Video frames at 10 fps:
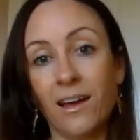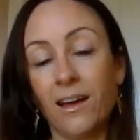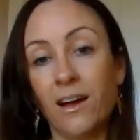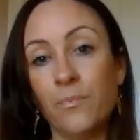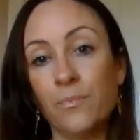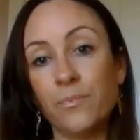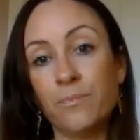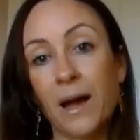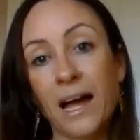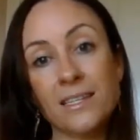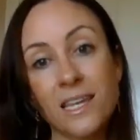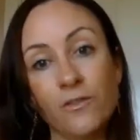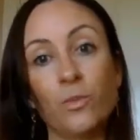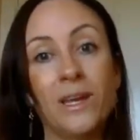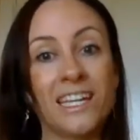But
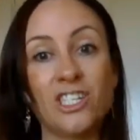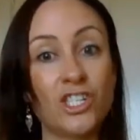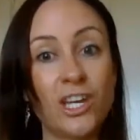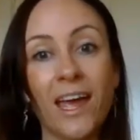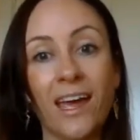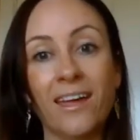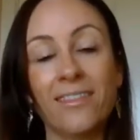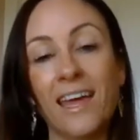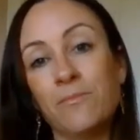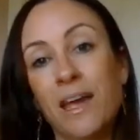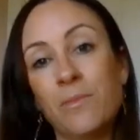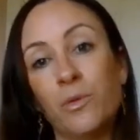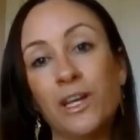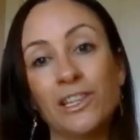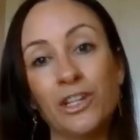if we can share, then maybe
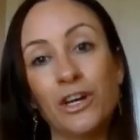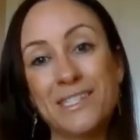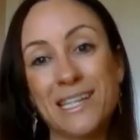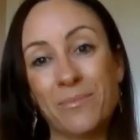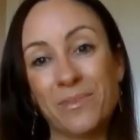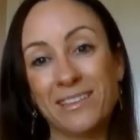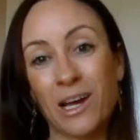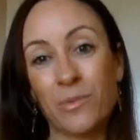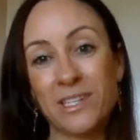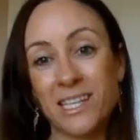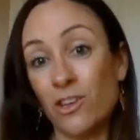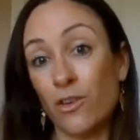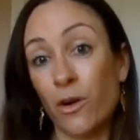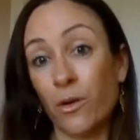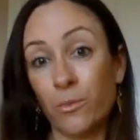we can learn something that we didn't
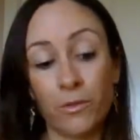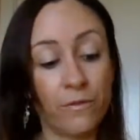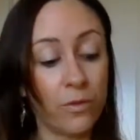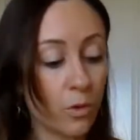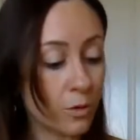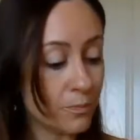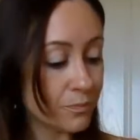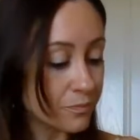know before.